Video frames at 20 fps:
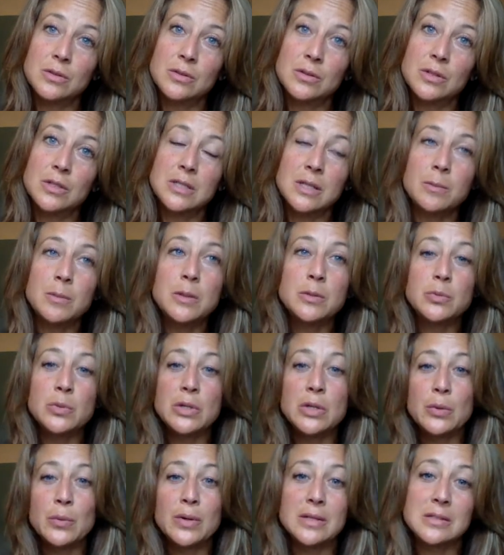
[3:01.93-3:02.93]
because sometimes we
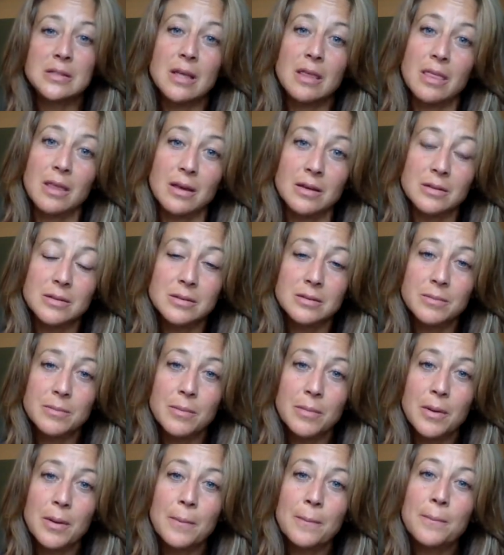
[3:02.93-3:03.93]
don't want to see things,
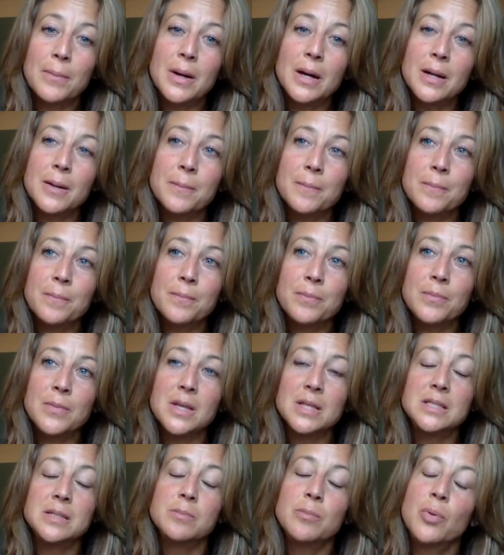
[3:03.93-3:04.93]
but
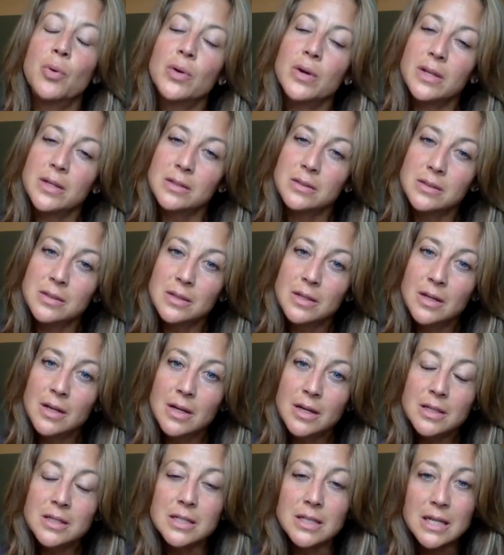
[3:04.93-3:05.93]
it's important
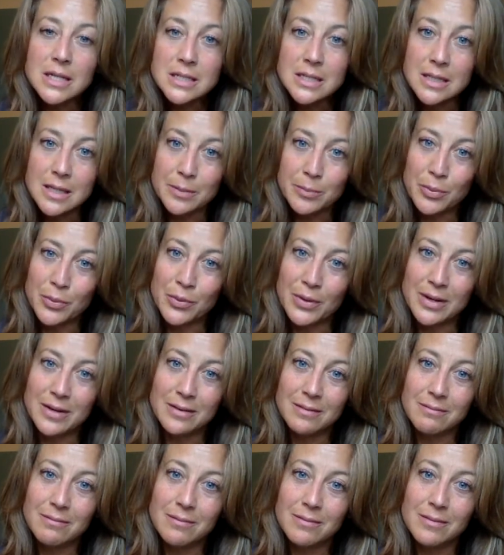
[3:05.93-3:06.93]
to get to that point
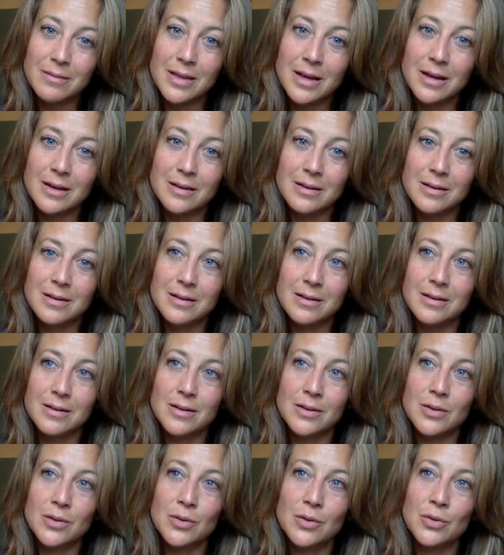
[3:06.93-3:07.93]
that
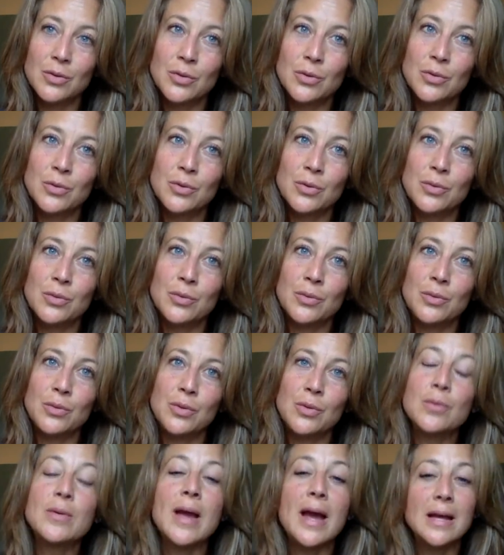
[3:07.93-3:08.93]
you
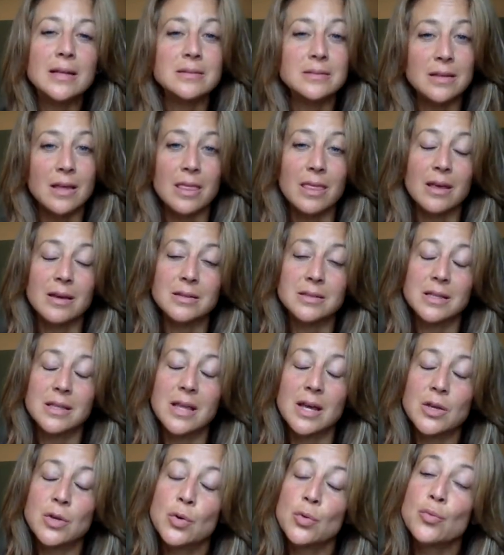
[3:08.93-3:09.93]
can see things and
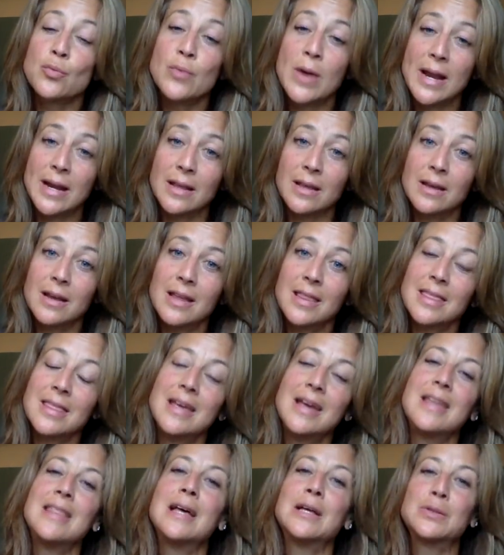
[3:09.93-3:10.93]
that you're ready. And
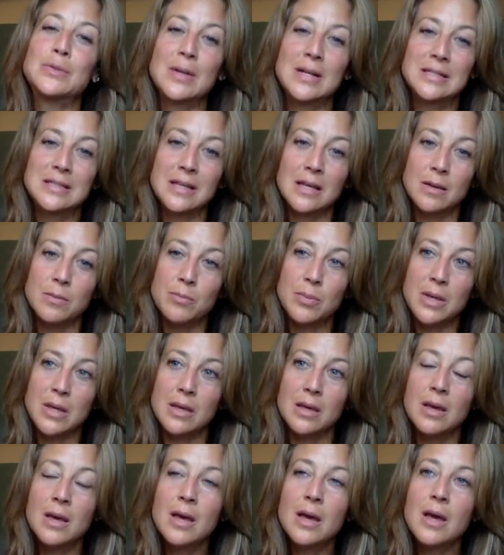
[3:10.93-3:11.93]
that's what I say,
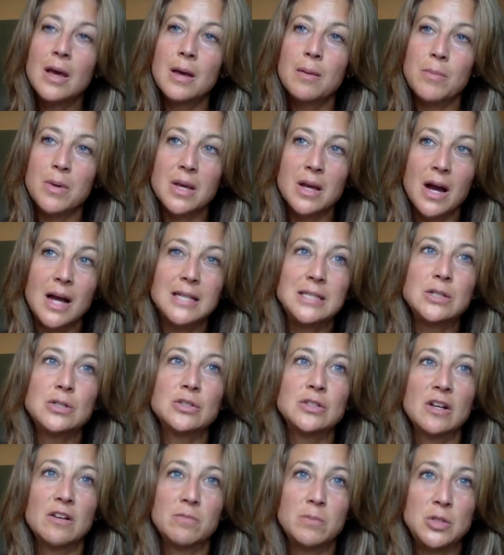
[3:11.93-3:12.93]
be kind to
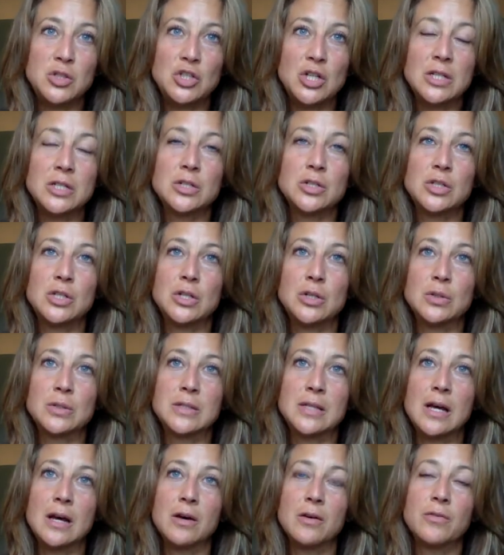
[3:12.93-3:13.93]
yourself, be gentle to
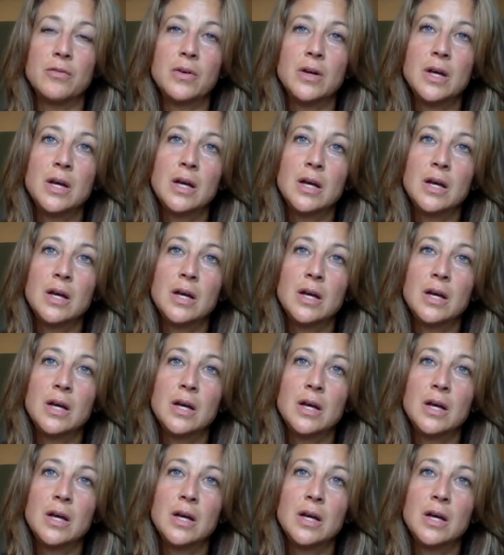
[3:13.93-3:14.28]
yourself,